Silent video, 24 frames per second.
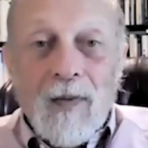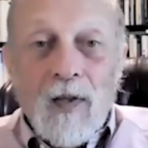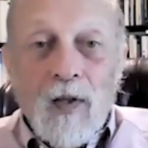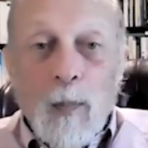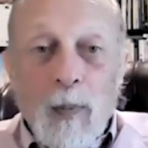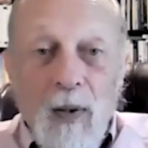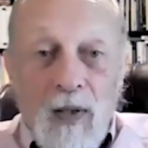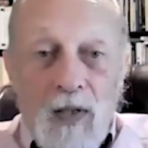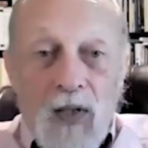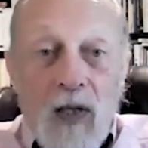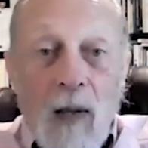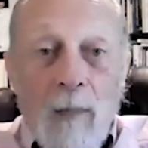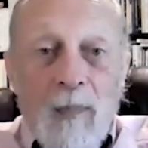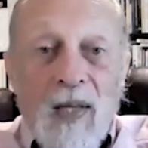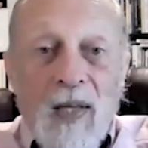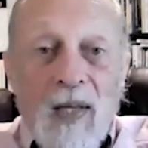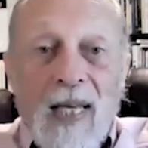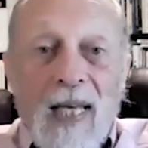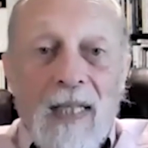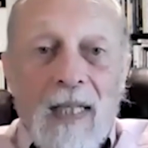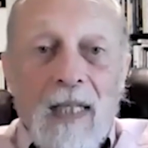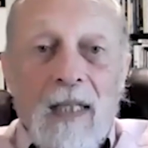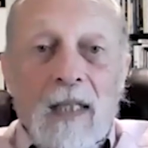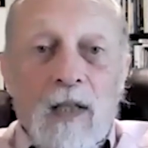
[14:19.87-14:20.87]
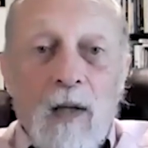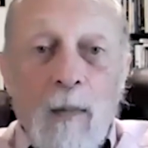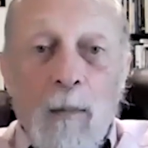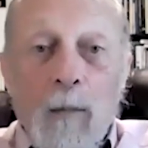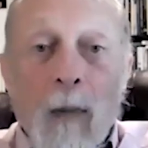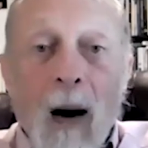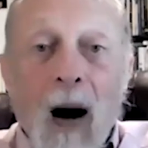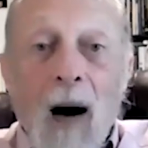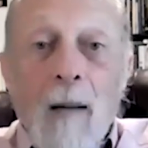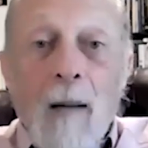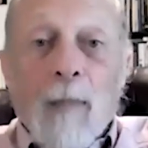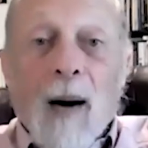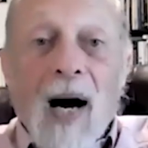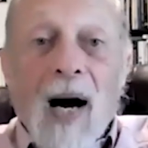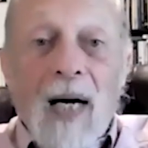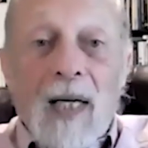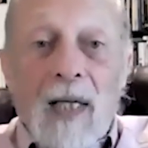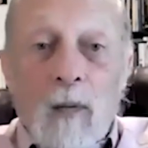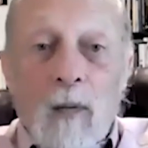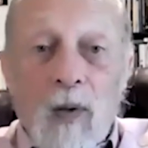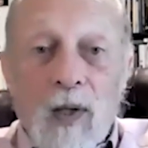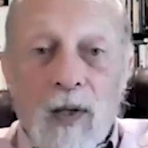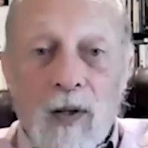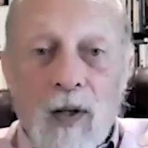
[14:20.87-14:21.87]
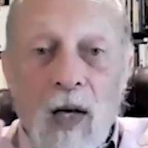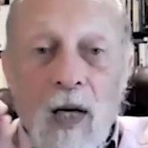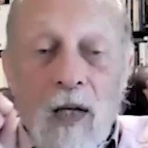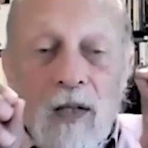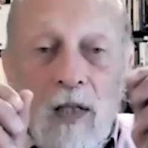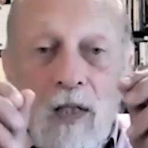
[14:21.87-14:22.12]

You put something in it and you bombard it with